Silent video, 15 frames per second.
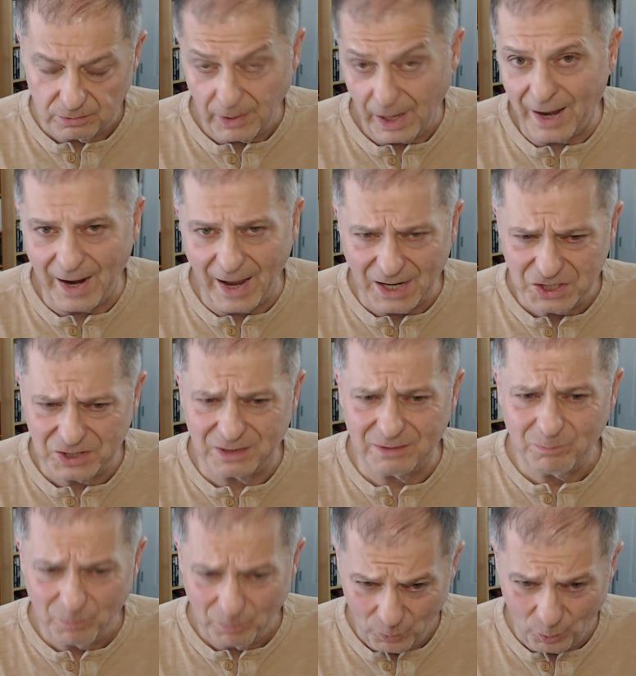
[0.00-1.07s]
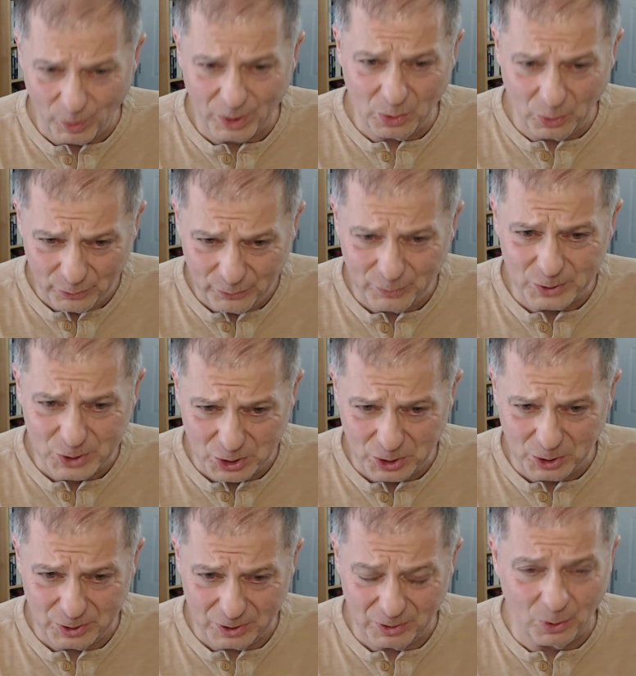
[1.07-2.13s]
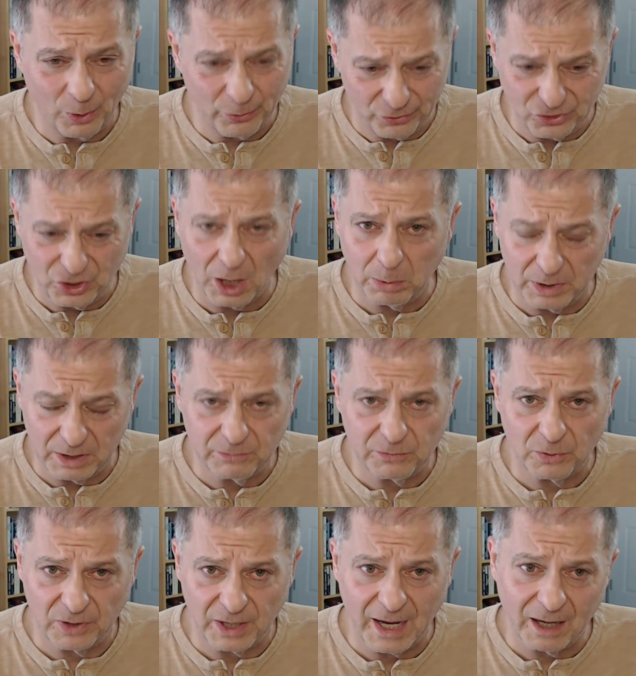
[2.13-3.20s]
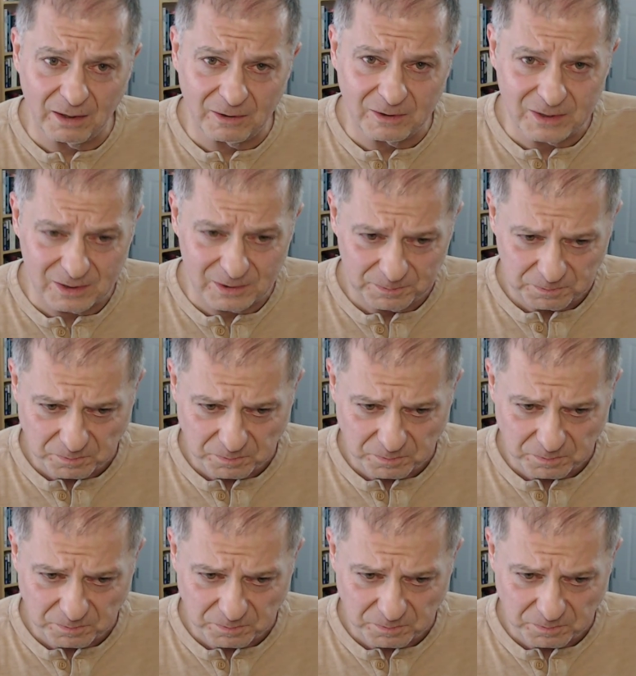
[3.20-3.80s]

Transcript: And actually, what goes for children goes doubly for the adults.